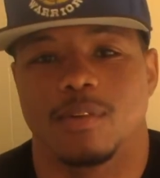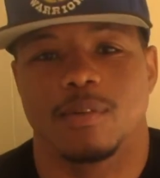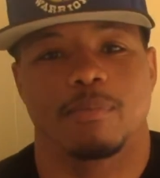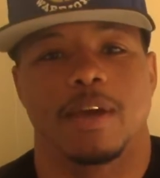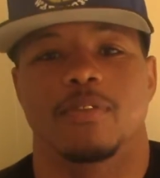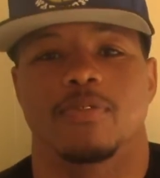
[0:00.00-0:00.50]

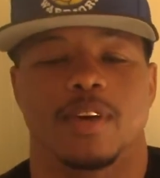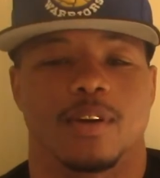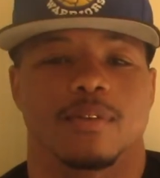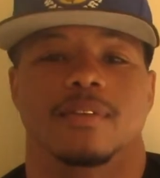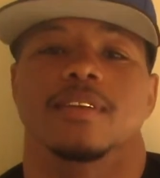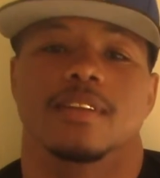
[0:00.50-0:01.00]

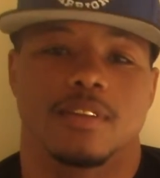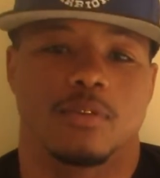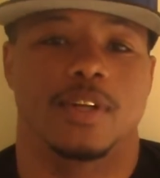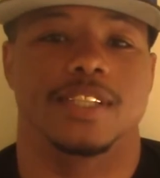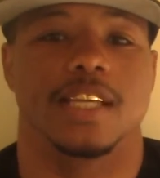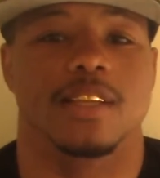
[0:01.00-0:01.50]
Mayfield,
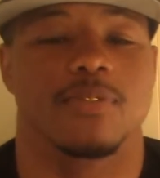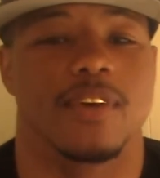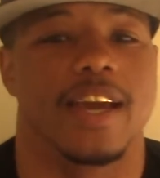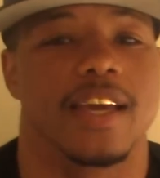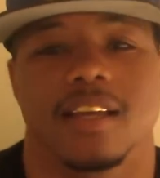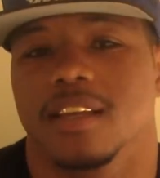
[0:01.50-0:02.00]
you wanna take the
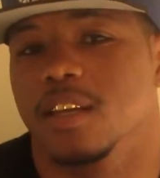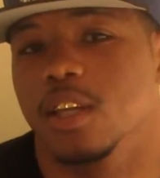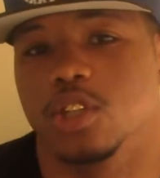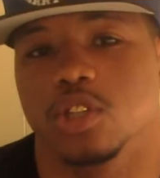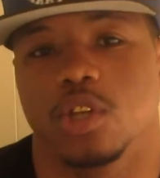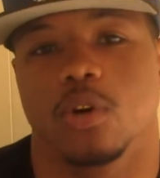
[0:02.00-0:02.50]
fight?
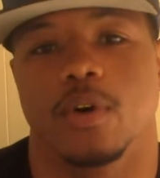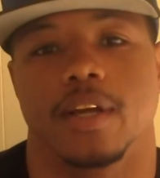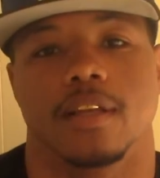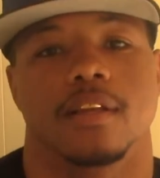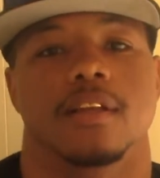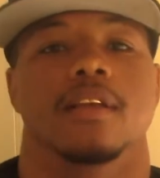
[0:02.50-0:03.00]
Let's do
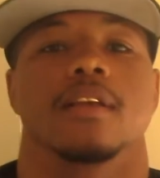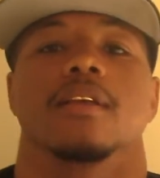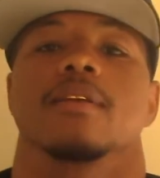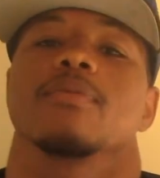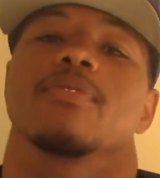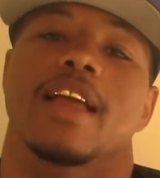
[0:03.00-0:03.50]
it.
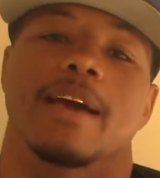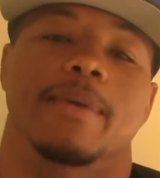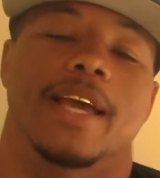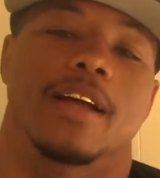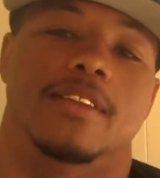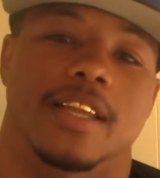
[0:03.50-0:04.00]
Fly
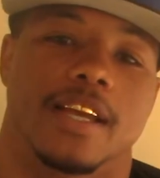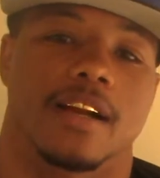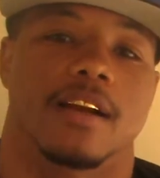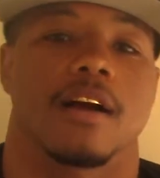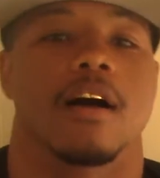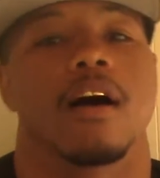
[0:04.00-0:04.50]
me out
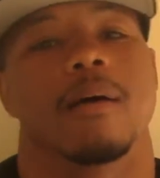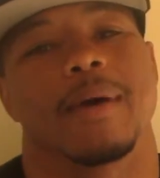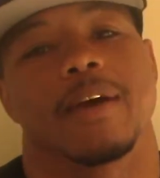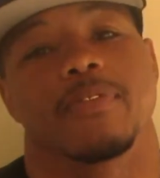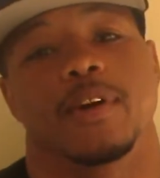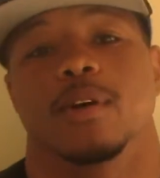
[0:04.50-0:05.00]
there. Oh
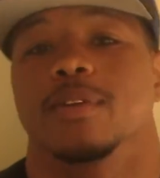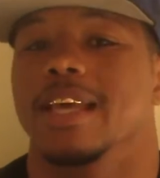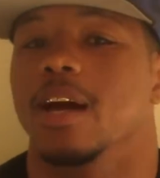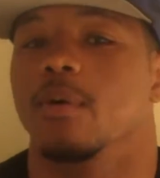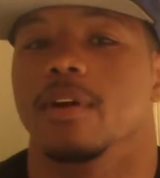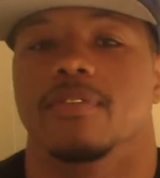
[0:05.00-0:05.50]
Mayfield,
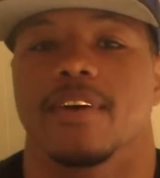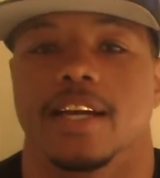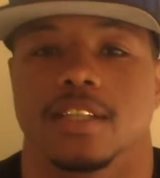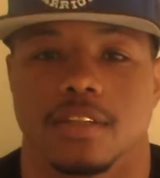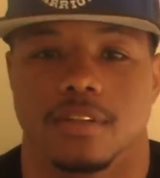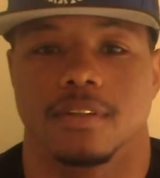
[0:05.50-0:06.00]
they don't wanna
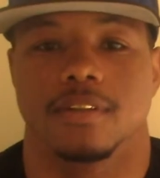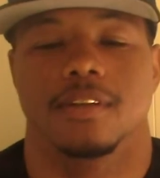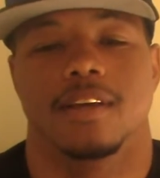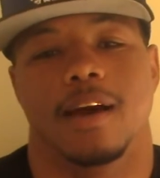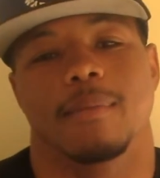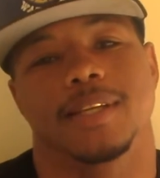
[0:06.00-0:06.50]
fight you.
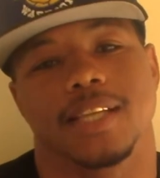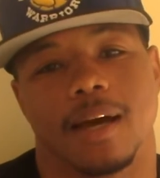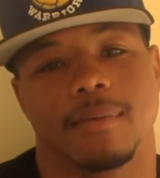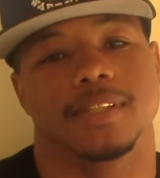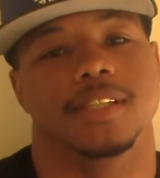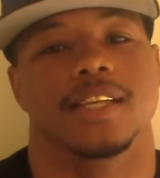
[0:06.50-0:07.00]
How many
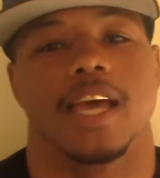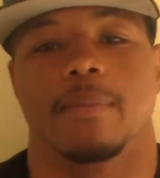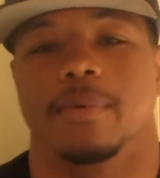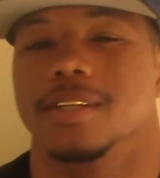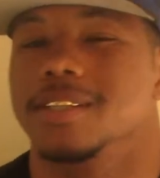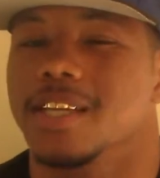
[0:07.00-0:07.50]
times has this
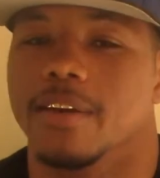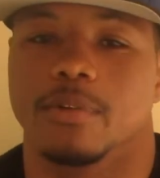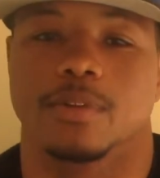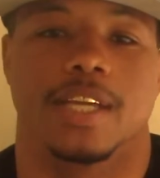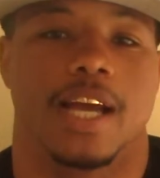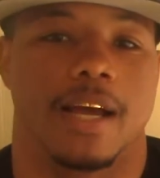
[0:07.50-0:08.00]
happened?
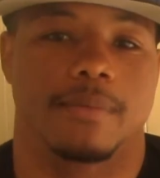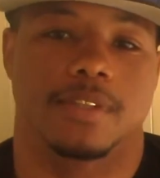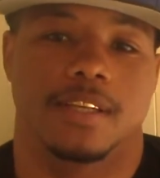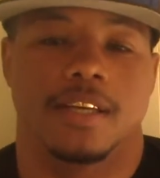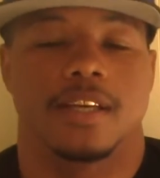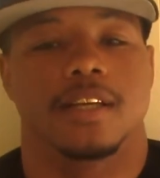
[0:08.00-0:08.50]
Several times.
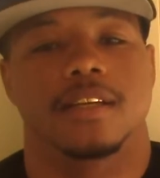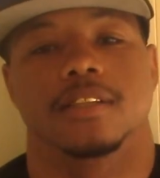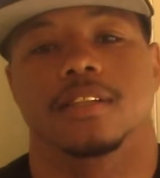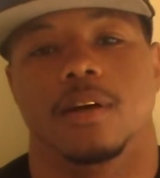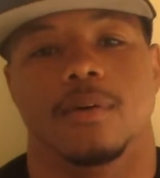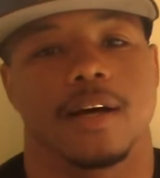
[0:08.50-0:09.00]

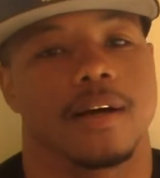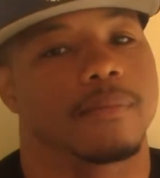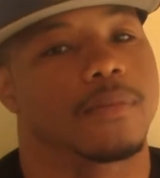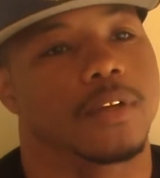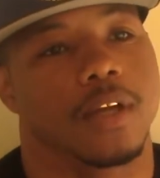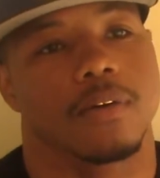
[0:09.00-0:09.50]
So
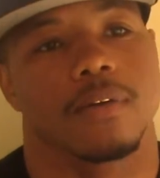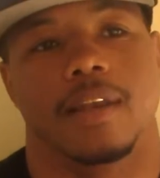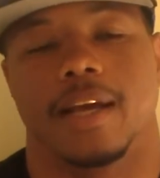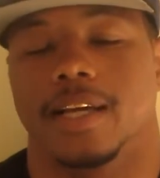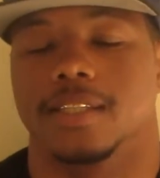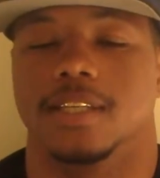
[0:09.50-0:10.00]
um, you know,
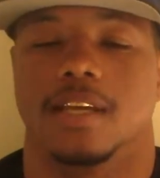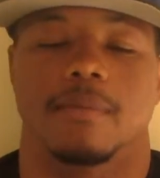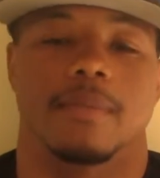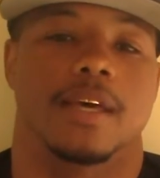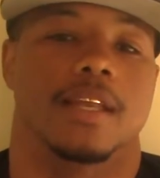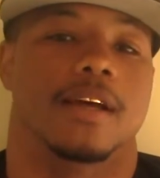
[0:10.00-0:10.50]
like I
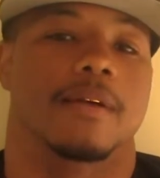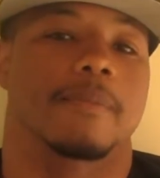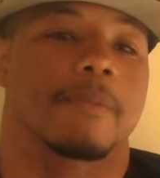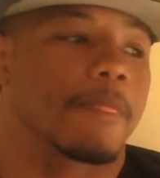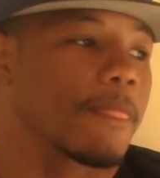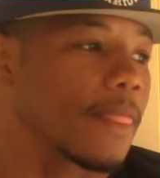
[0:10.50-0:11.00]
said, man, um,
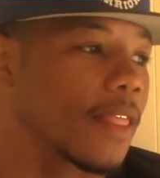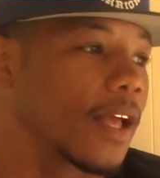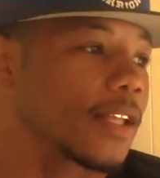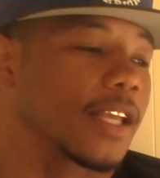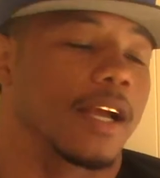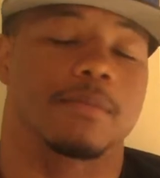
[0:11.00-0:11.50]

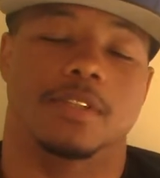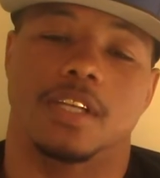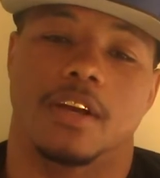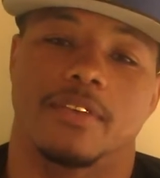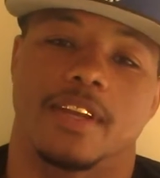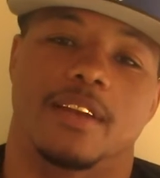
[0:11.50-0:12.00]
I think I'm
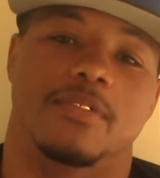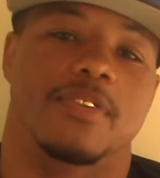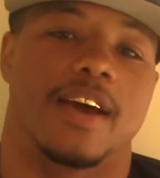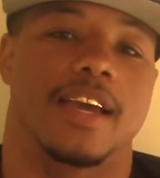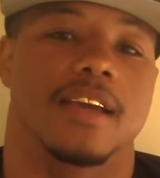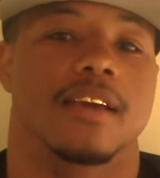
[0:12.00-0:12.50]
deserving of a
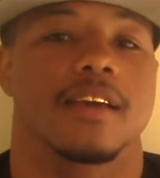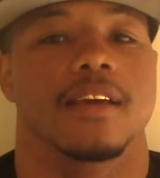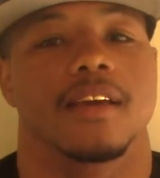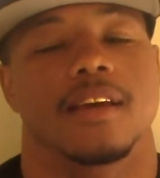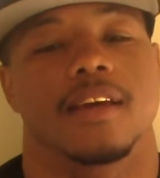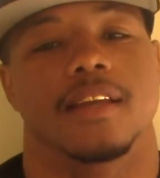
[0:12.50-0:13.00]
fight
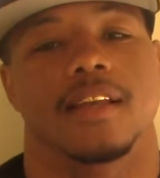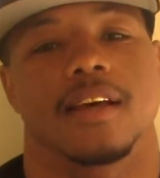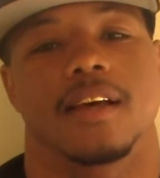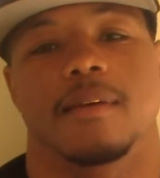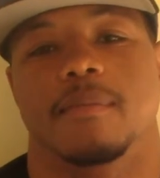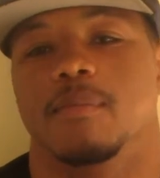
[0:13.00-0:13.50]
and
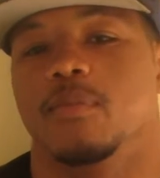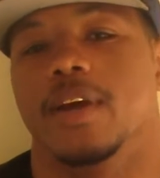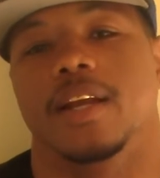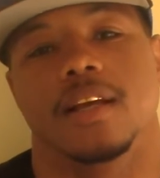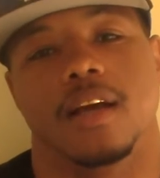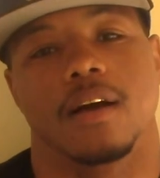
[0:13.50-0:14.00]
uh,
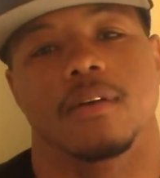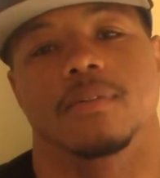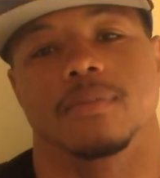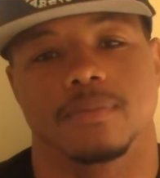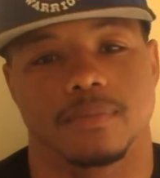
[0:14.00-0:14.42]
ready to go.